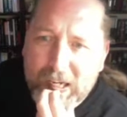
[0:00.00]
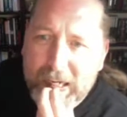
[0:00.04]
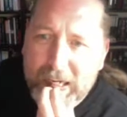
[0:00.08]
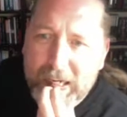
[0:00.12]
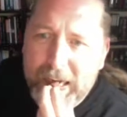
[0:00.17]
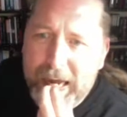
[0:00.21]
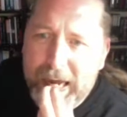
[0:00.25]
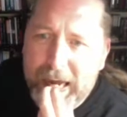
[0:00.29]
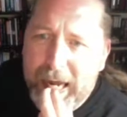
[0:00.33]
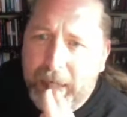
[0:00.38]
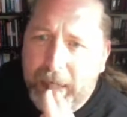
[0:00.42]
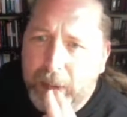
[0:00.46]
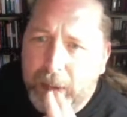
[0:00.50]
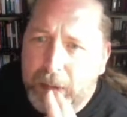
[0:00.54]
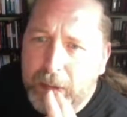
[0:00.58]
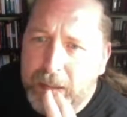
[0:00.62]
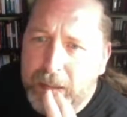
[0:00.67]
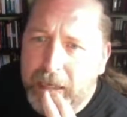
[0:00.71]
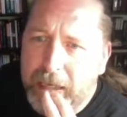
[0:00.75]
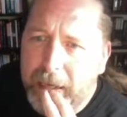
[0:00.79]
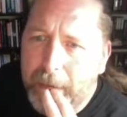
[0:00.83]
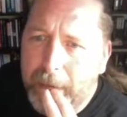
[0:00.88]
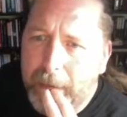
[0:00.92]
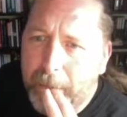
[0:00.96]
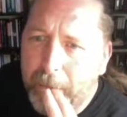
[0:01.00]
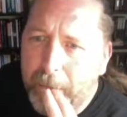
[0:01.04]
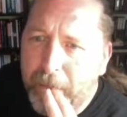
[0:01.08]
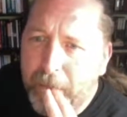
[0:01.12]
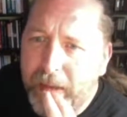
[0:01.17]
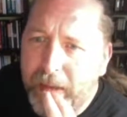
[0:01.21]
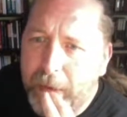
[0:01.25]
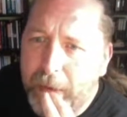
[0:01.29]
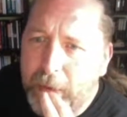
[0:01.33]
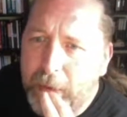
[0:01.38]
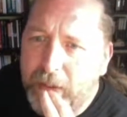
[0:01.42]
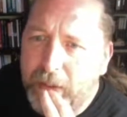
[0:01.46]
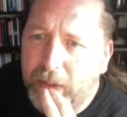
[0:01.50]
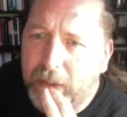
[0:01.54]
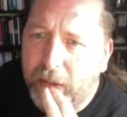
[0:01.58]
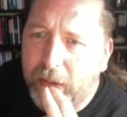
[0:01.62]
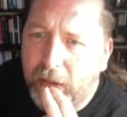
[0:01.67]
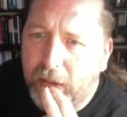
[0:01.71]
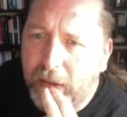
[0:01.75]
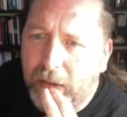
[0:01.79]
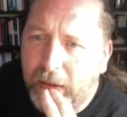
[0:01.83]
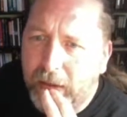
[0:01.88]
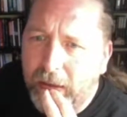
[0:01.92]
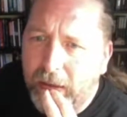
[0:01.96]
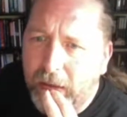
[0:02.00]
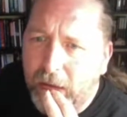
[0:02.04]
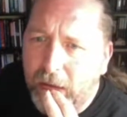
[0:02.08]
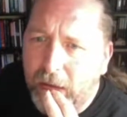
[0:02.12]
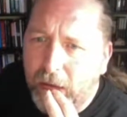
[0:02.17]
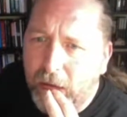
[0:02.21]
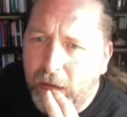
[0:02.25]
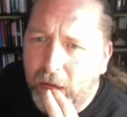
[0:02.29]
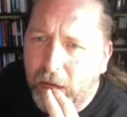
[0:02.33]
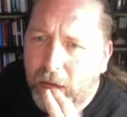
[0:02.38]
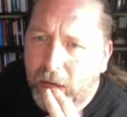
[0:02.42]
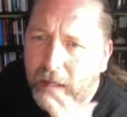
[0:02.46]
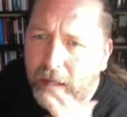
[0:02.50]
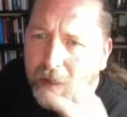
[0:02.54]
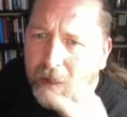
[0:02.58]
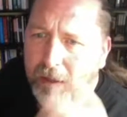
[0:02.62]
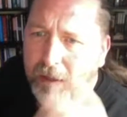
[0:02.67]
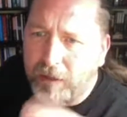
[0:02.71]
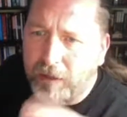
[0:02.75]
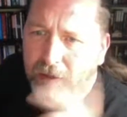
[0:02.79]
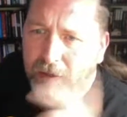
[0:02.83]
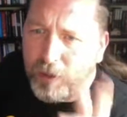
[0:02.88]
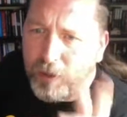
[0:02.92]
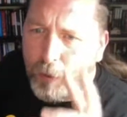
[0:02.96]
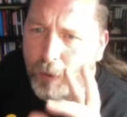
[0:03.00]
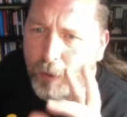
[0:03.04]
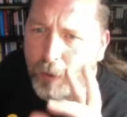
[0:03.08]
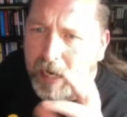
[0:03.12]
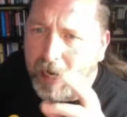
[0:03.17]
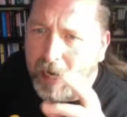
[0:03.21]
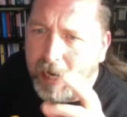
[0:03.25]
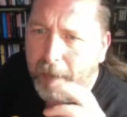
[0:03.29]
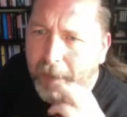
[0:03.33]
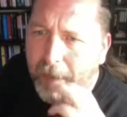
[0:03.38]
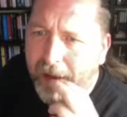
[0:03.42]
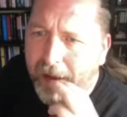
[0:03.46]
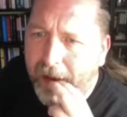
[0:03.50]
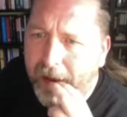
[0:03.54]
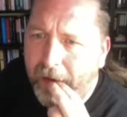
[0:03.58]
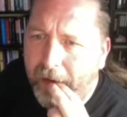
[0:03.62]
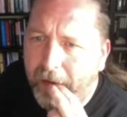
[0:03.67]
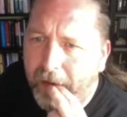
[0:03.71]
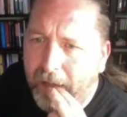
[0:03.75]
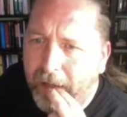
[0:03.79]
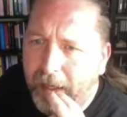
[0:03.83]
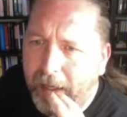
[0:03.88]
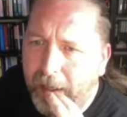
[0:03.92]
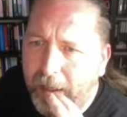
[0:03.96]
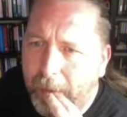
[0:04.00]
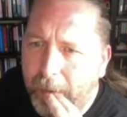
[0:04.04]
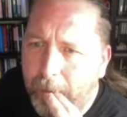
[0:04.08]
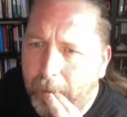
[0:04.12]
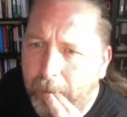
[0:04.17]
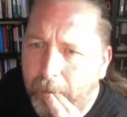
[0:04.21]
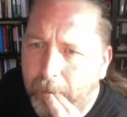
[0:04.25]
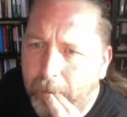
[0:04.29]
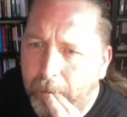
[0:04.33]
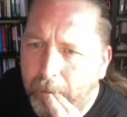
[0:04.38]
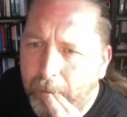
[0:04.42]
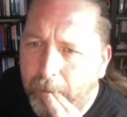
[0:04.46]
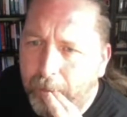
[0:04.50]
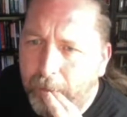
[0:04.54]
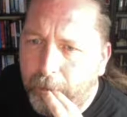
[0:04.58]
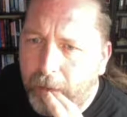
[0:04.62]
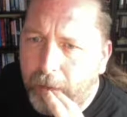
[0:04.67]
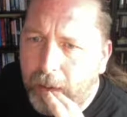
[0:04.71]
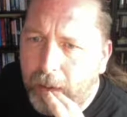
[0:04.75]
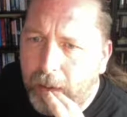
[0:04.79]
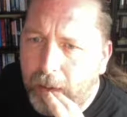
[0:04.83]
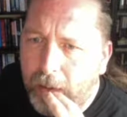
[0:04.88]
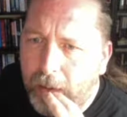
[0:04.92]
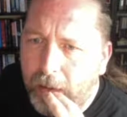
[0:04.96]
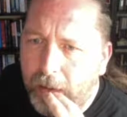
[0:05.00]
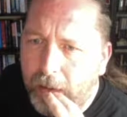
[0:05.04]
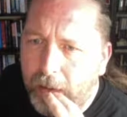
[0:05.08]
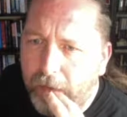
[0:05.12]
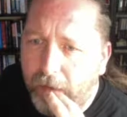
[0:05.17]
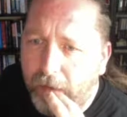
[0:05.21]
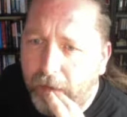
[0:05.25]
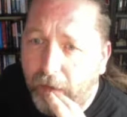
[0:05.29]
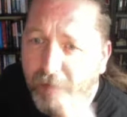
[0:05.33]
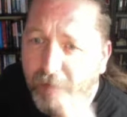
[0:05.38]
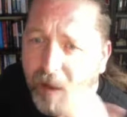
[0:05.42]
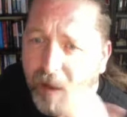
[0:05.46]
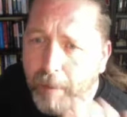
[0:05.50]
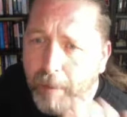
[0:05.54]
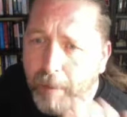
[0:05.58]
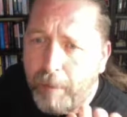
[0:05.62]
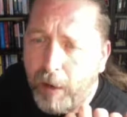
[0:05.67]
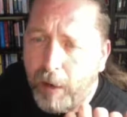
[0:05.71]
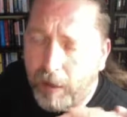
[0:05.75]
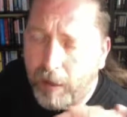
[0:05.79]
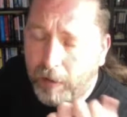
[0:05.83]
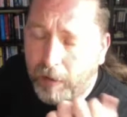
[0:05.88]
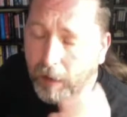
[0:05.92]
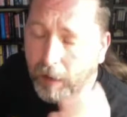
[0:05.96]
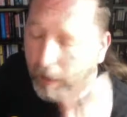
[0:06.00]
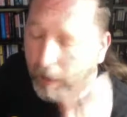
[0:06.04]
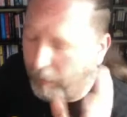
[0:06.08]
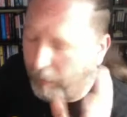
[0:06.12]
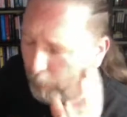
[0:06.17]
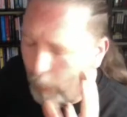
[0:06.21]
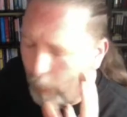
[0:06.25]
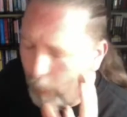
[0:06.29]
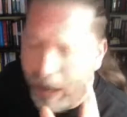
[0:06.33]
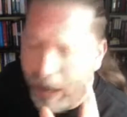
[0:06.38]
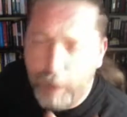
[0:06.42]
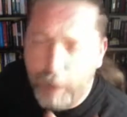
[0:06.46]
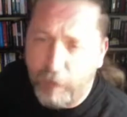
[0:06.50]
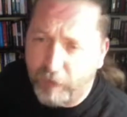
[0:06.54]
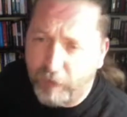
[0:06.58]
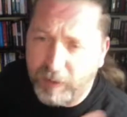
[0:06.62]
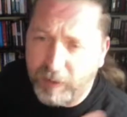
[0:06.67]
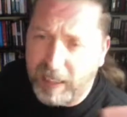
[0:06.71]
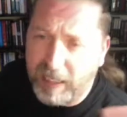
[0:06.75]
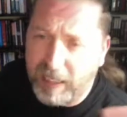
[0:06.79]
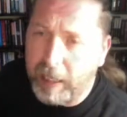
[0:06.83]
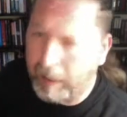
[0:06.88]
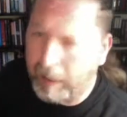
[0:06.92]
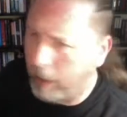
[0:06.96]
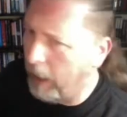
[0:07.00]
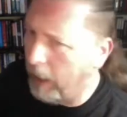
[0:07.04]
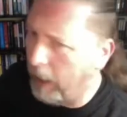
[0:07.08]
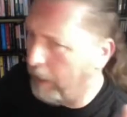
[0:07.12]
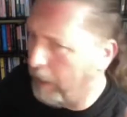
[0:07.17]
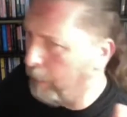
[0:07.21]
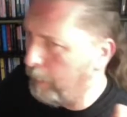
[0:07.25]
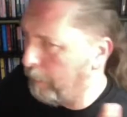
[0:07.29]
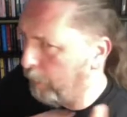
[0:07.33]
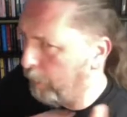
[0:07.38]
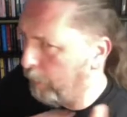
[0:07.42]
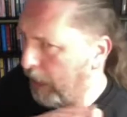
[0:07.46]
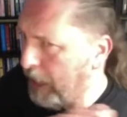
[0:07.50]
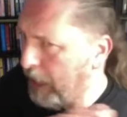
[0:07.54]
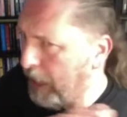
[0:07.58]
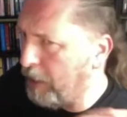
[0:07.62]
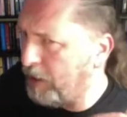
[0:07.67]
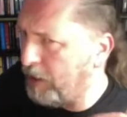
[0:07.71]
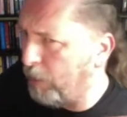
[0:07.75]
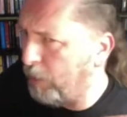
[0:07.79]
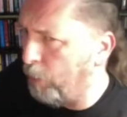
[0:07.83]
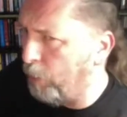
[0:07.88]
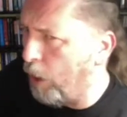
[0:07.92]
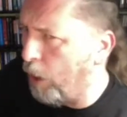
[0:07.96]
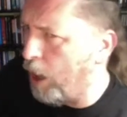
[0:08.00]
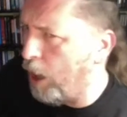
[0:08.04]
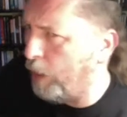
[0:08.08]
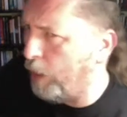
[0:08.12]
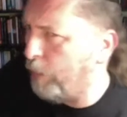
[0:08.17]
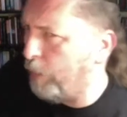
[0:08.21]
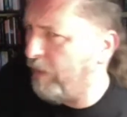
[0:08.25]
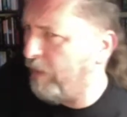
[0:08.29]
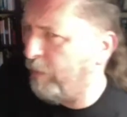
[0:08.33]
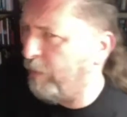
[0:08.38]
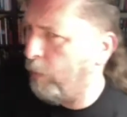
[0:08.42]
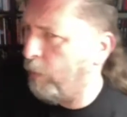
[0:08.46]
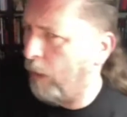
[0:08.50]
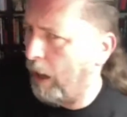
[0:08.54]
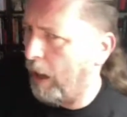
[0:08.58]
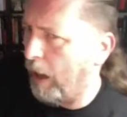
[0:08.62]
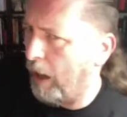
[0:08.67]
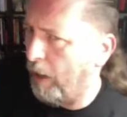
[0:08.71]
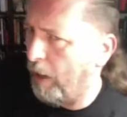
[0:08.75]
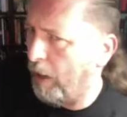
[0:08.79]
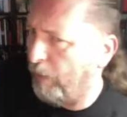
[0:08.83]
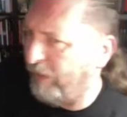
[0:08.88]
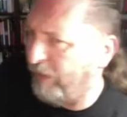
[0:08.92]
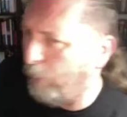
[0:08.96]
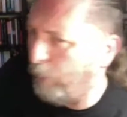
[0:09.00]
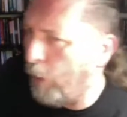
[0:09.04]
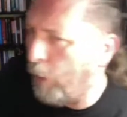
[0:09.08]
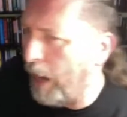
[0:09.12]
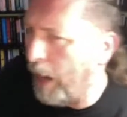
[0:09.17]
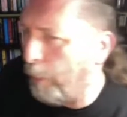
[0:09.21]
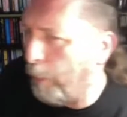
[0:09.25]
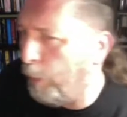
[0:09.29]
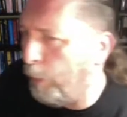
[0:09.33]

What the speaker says: Yeah, because he was talking about vampire werewolf, because he used to work with for White